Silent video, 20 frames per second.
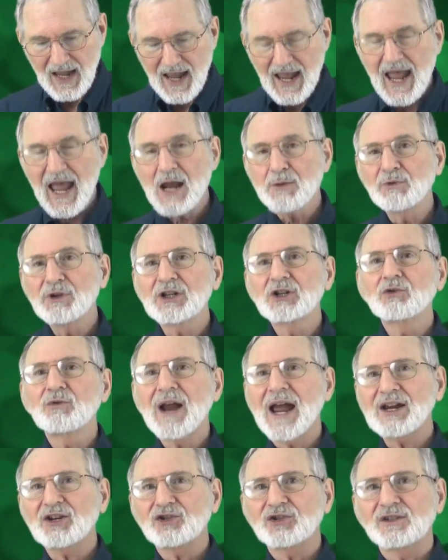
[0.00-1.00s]
Animal
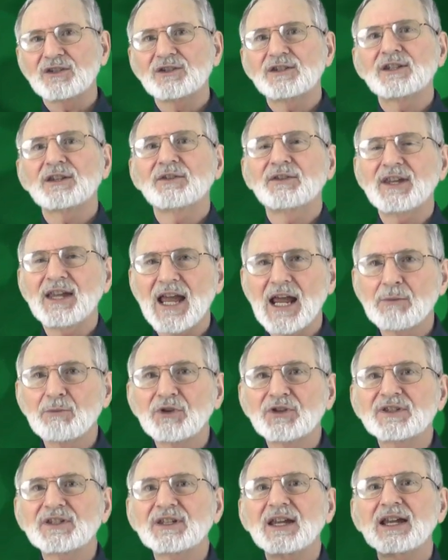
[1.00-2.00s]
interactions. The
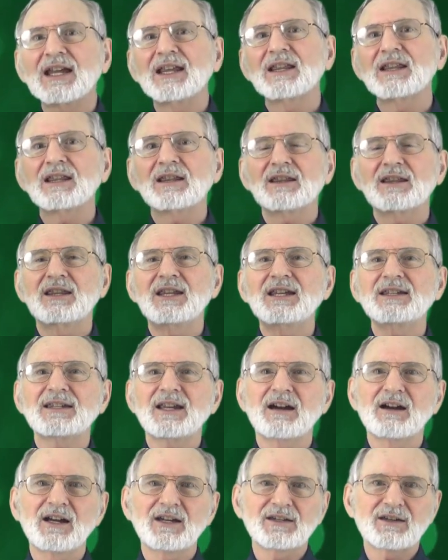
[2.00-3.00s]
animals in these
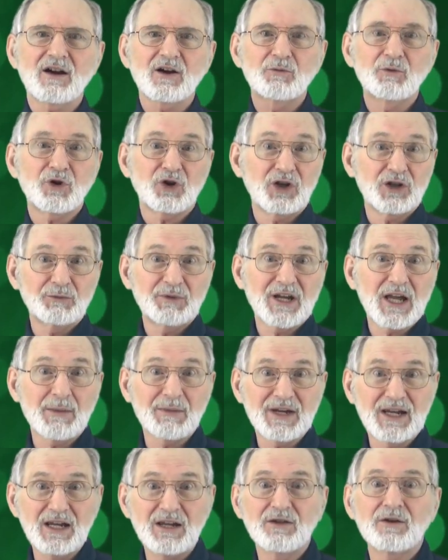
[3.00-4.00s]
areas are going to be
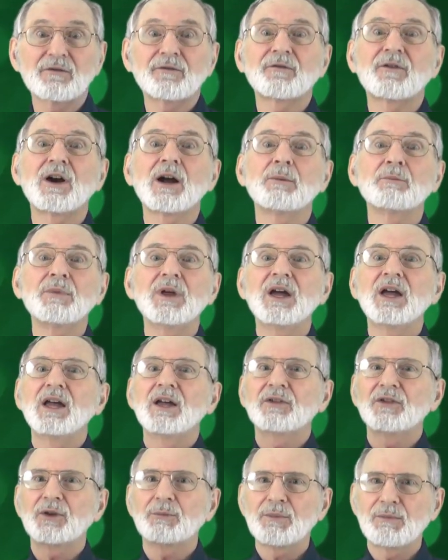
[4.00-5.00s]
coming either from
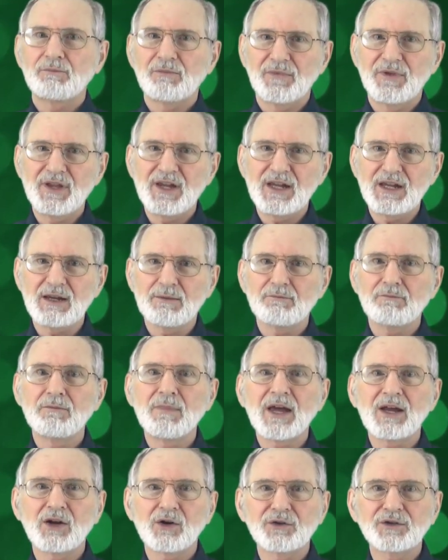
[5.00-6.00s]
the
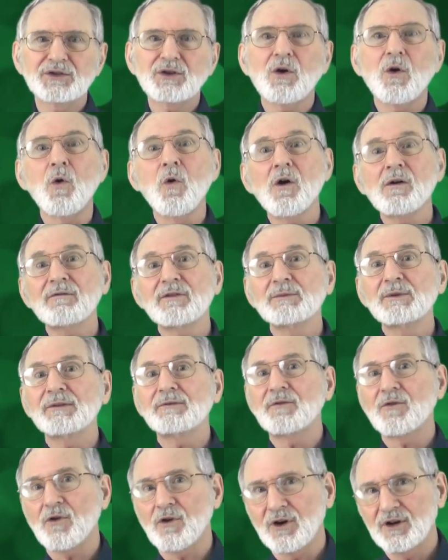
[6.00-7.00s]
meadows or from the
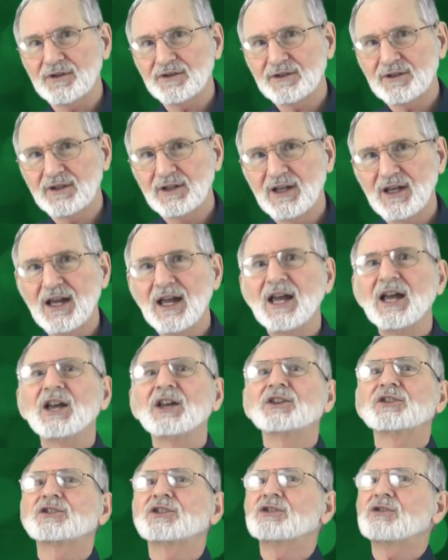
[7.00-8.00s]
forest.
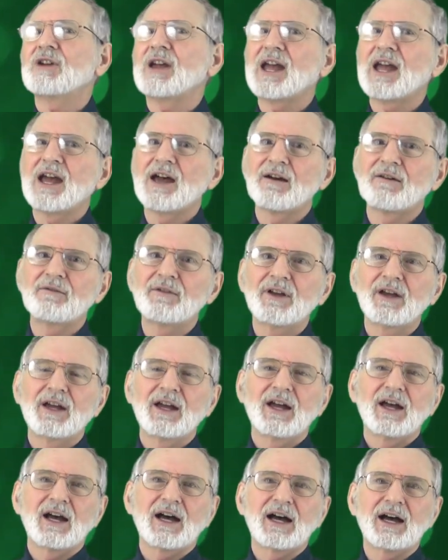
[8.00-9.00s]
So you have
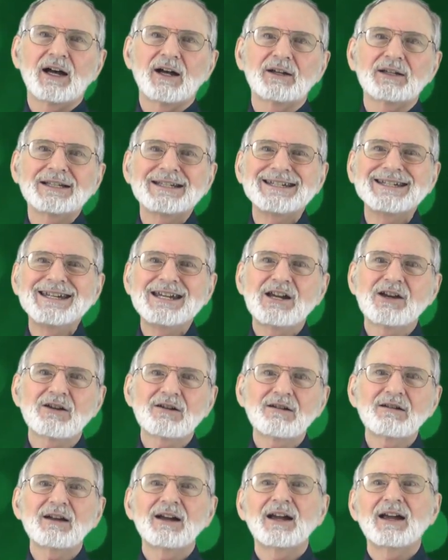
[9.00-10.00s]

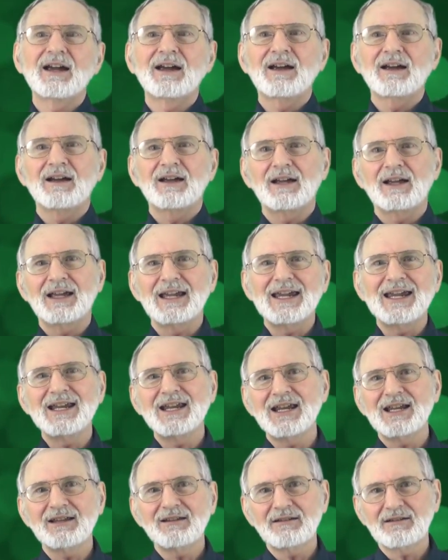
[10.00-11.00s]
deer
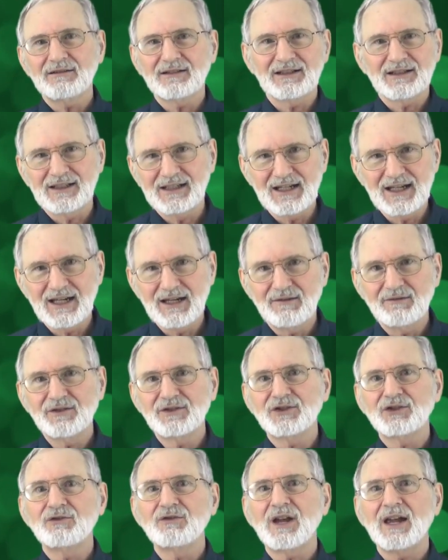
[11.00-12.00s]
eating
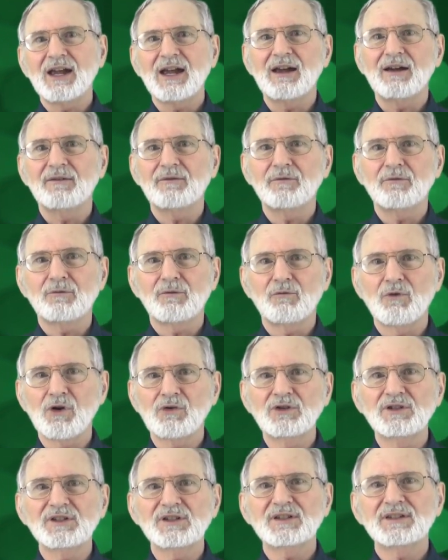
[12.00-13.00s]
leaves, you have
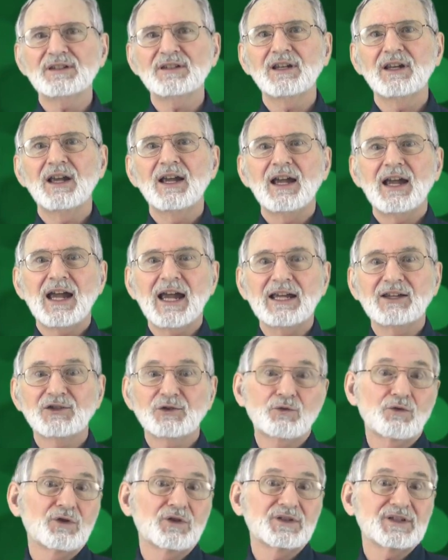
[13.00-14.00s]
rodents and
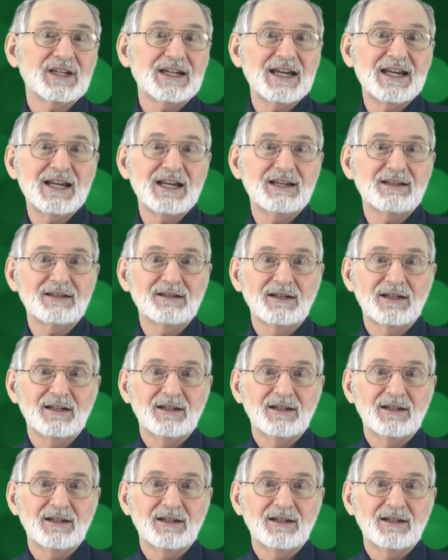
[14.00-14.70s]
squirrels eating